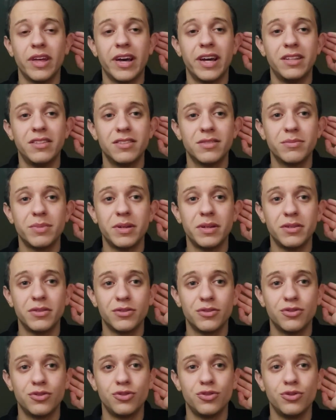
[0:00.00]

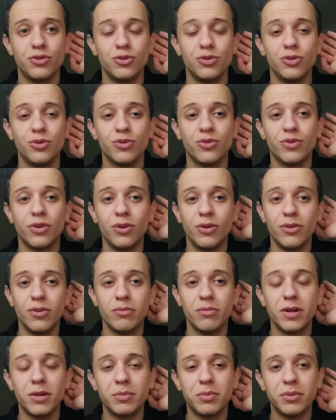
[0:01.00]
headspace to follow
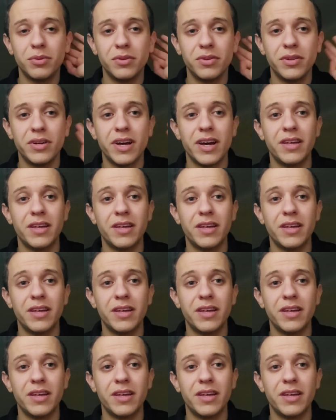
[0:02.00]
them up on it.